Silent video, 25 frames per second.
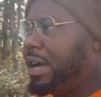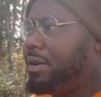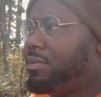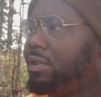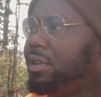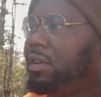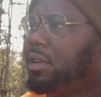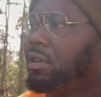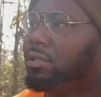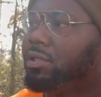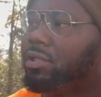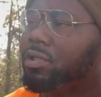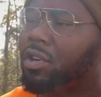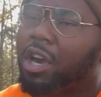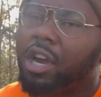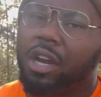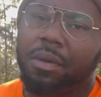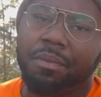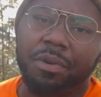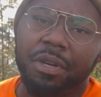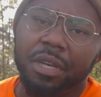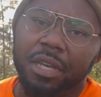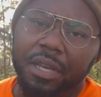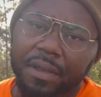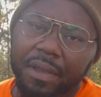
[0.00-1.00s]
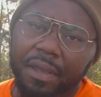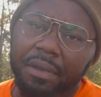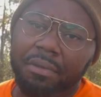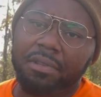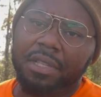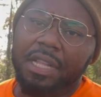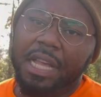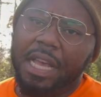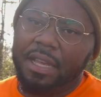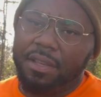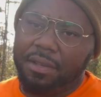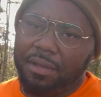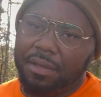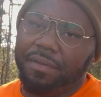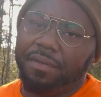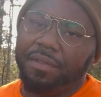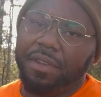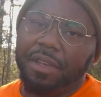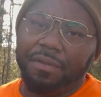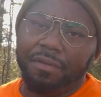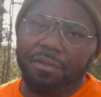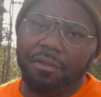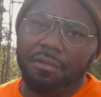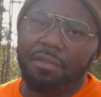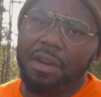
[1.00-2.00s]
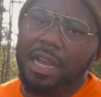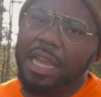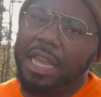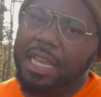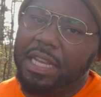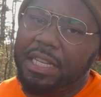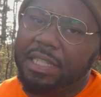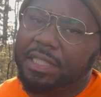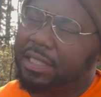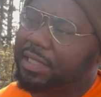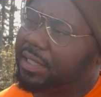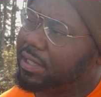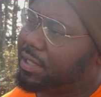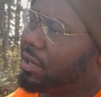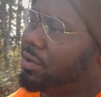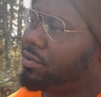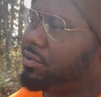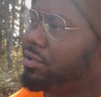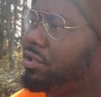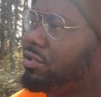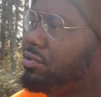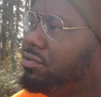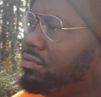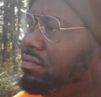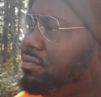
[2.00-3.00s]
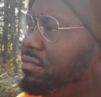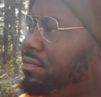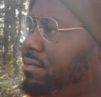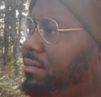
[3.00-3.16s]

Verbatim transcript: it with no tarp. But he was like, if it rains, it's on you.